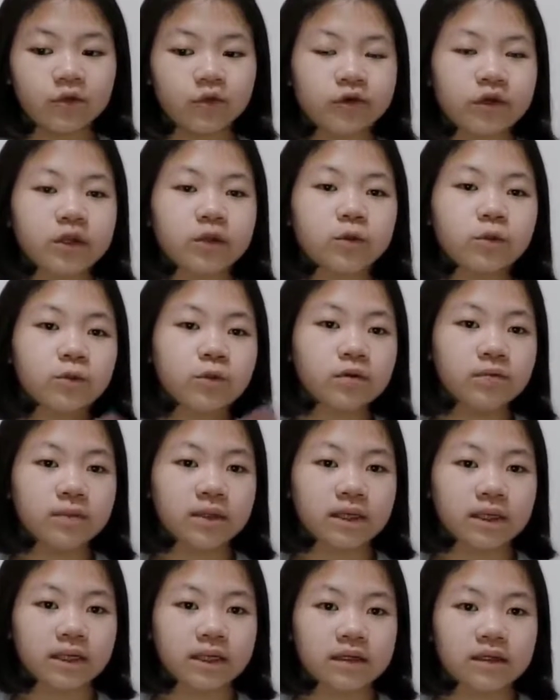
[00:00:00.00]
to that
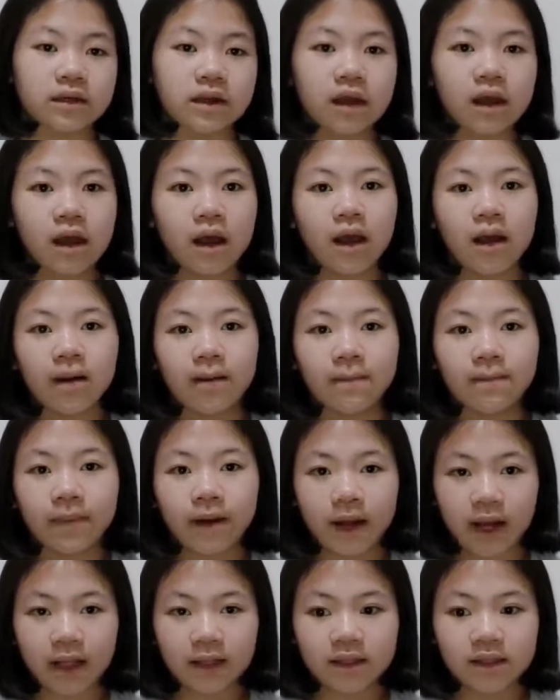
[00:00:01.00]
woman,
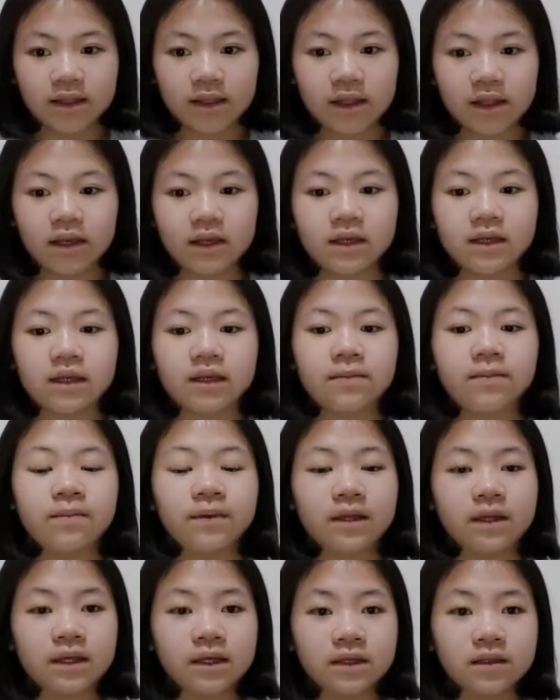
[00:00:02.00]
but he
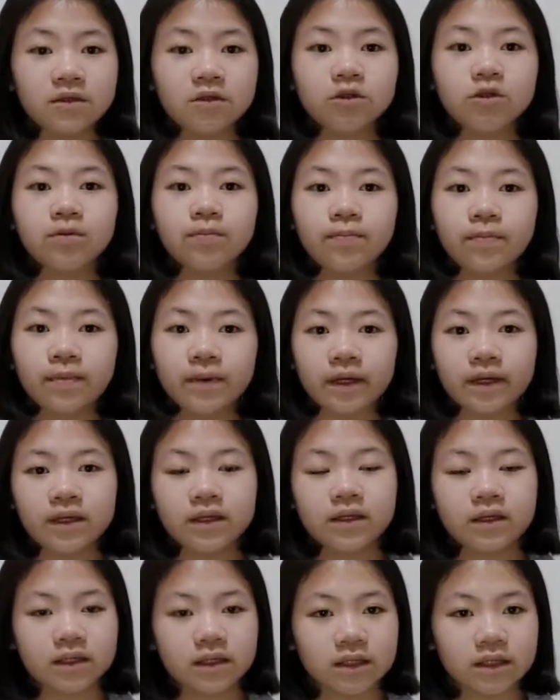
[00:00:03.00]
began to pay
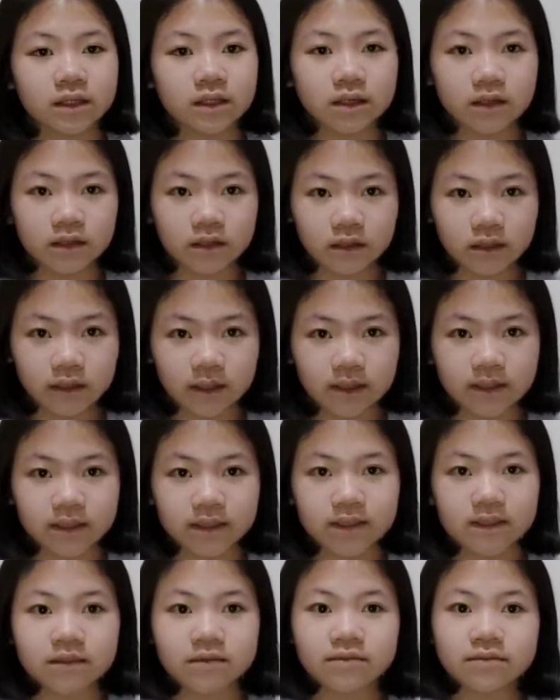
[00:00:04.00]
her court.
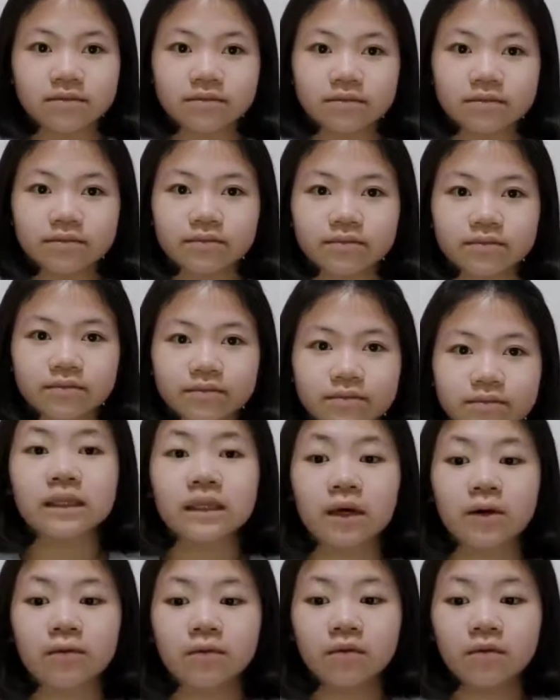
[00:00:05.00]

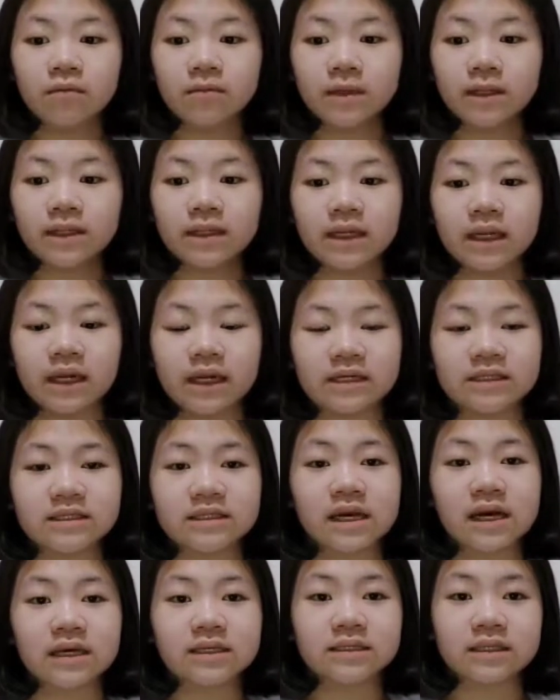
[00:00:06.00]
The woman has
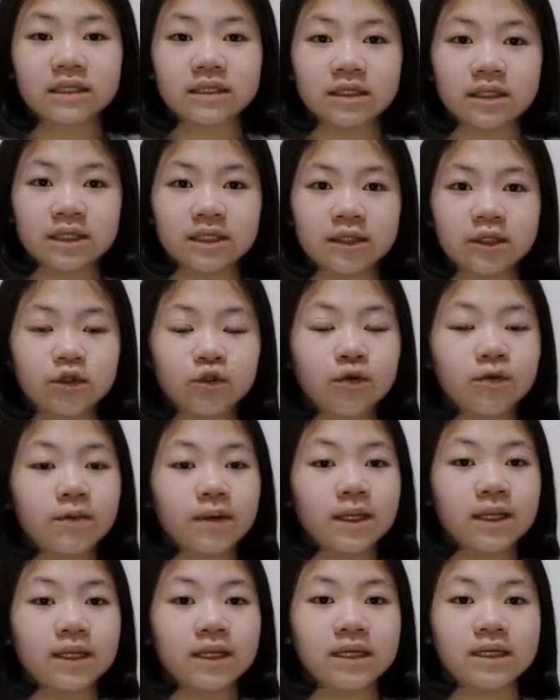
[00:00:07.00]
succeeded to
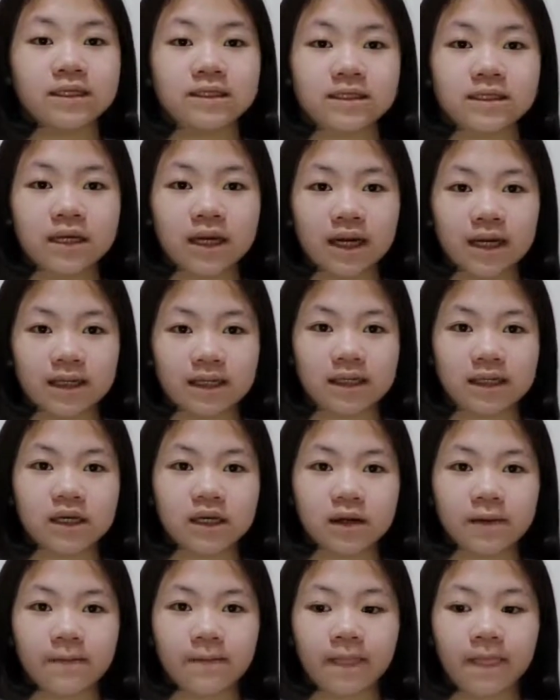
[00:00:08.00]
win his heart,
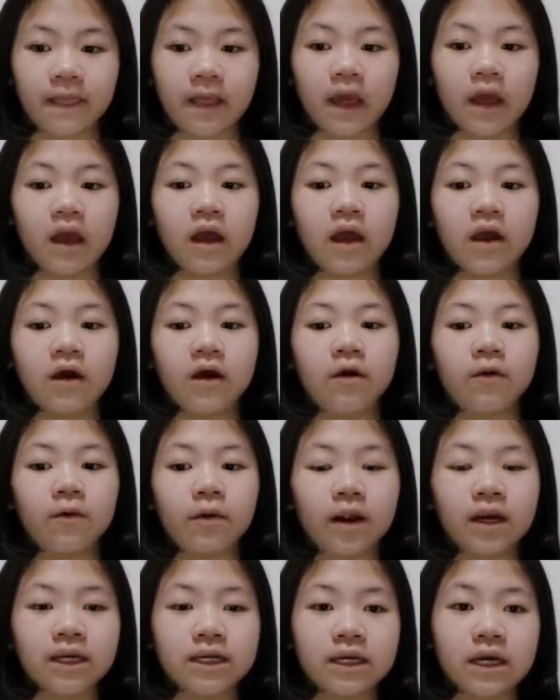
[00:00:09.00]

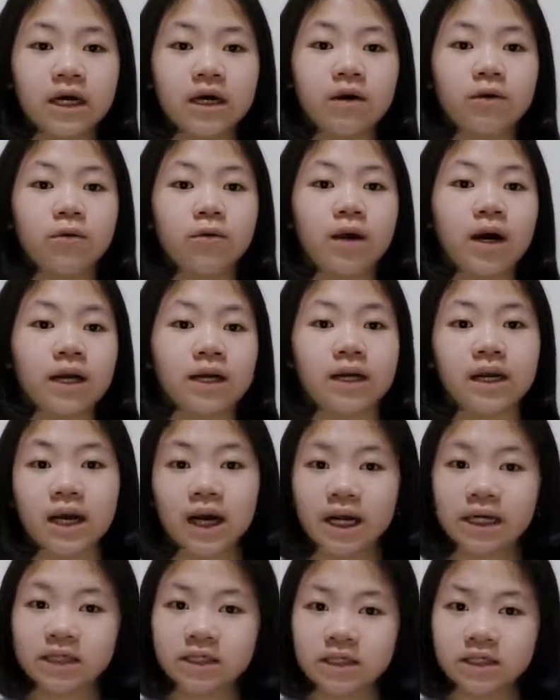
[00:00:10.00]
where
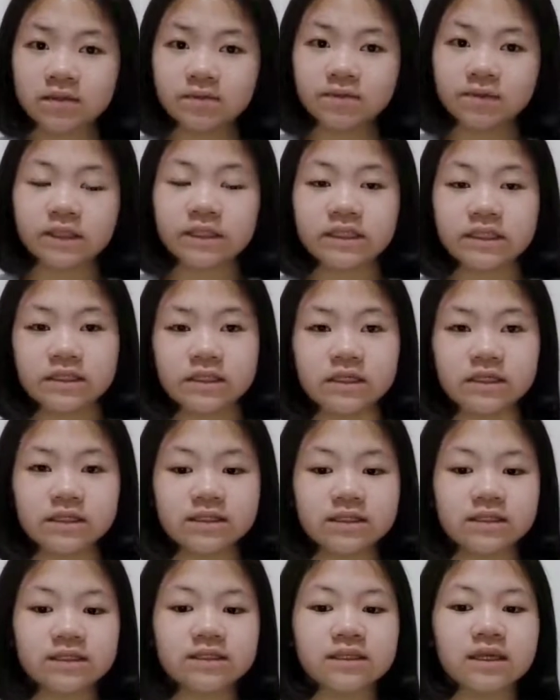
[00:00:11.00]
100
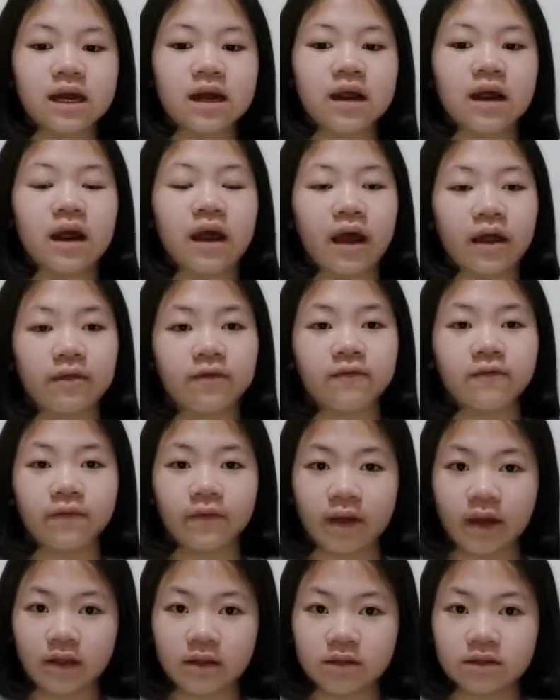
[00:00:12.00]
persons had
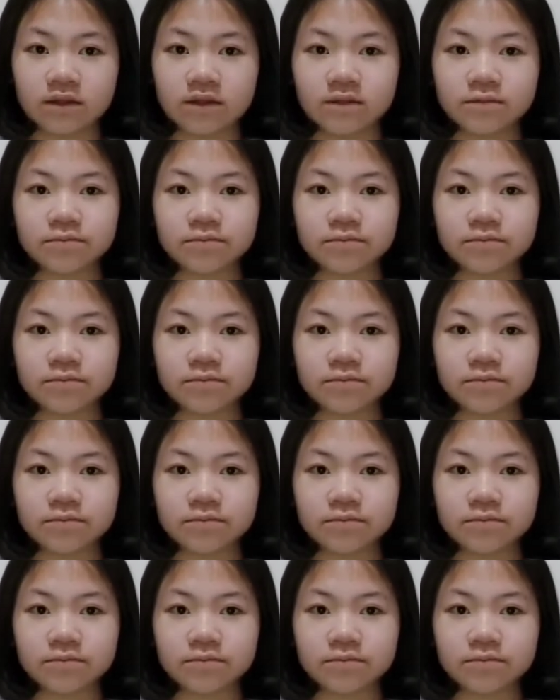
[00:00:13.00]
failed.